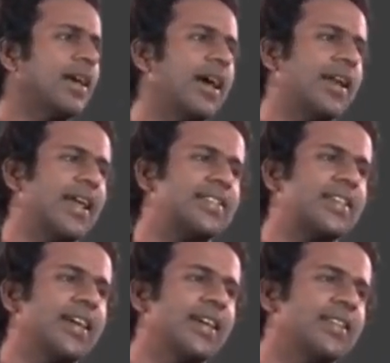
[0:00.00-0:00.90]
And let's
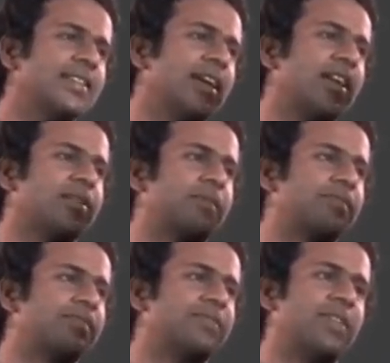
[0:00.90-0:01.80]
say there is
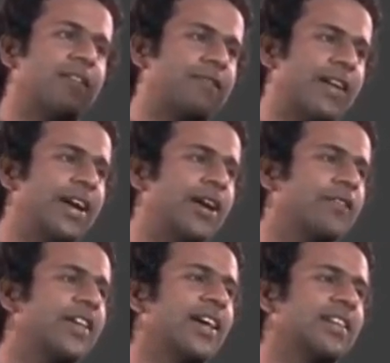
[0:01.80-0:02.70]
a friend
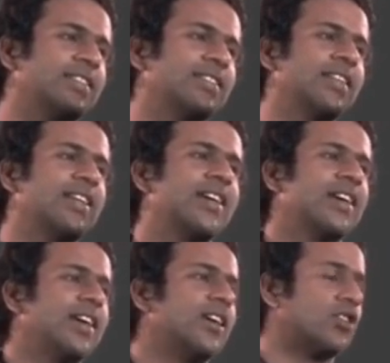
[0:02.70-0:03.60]
of theirs
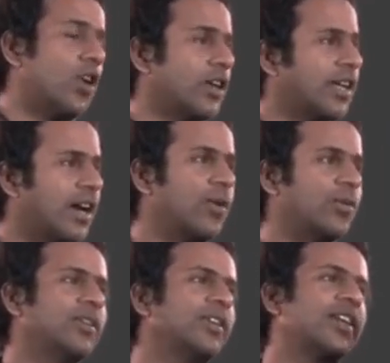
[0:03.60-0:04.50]
is on
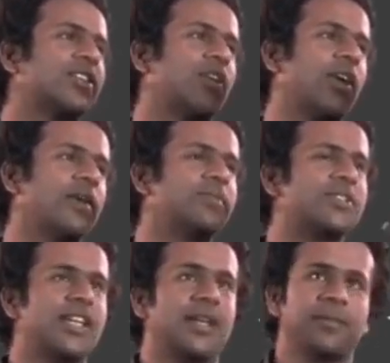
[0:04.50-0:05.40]
ground. Let's call him
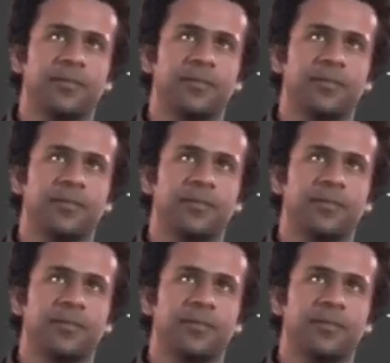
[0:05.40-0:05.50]
C.